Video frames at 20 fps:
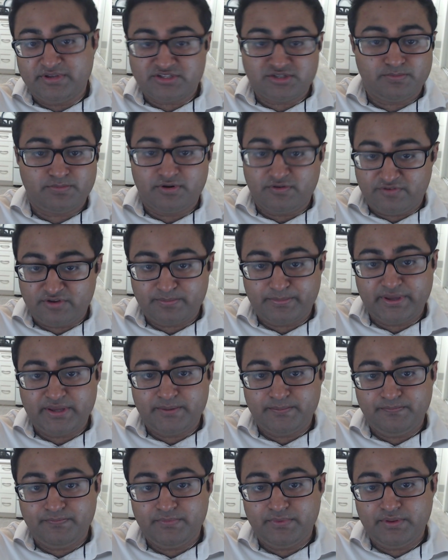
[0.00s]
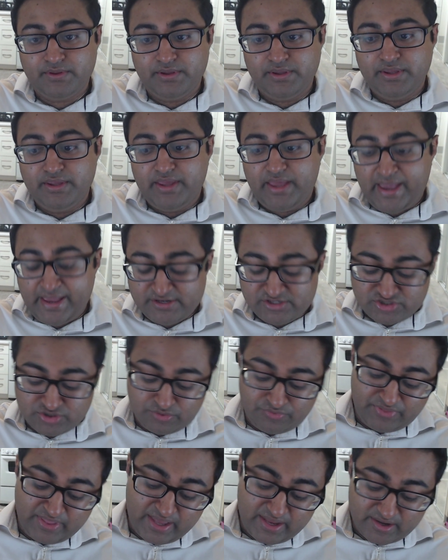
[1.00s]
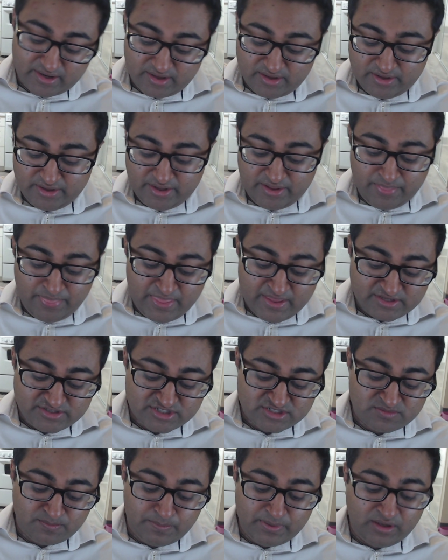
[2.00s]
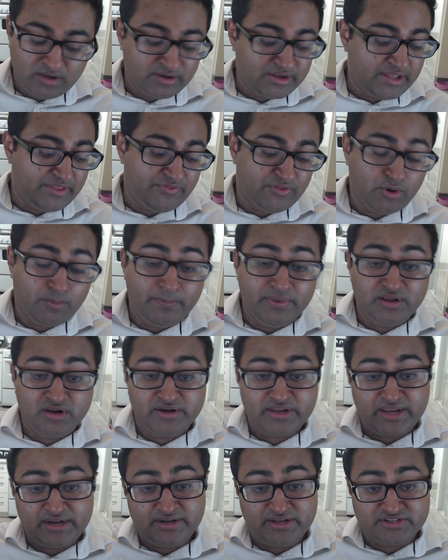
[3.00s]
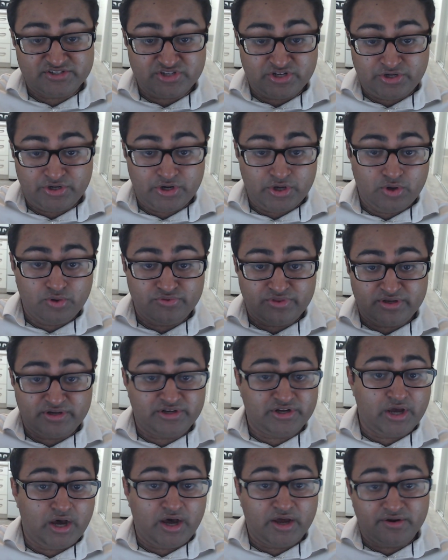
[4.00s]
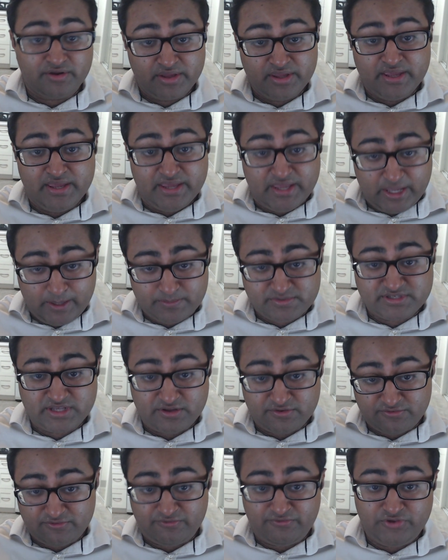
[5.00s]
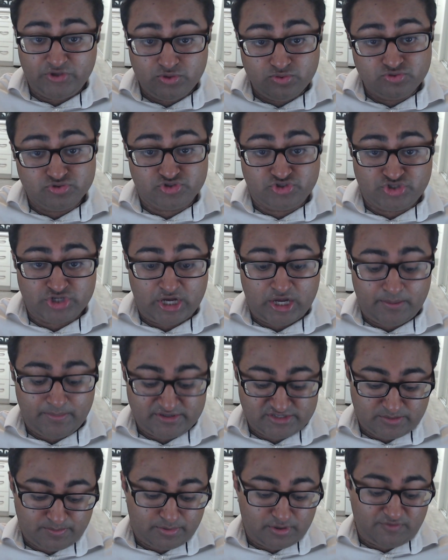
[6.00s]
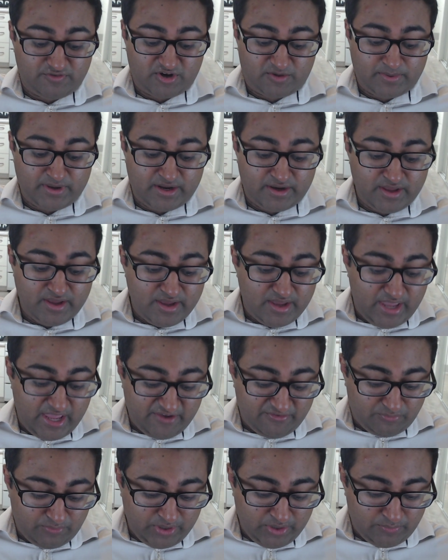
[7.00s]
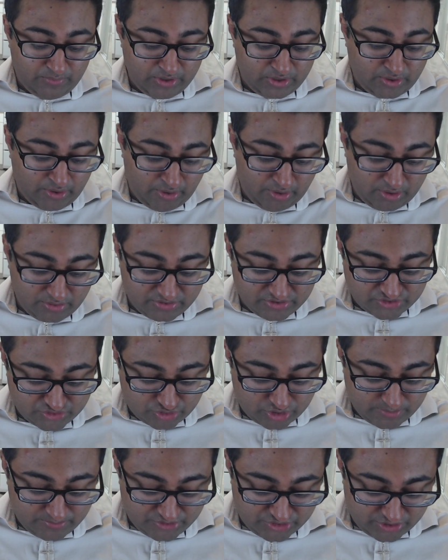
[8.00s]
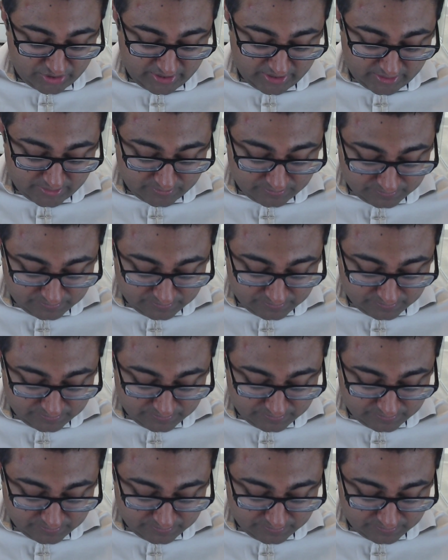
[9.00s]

a perfect man. And so that this is Bildad, though Bildad doesn't know that God himself views Job as a perfect man. If we recall the scripture here,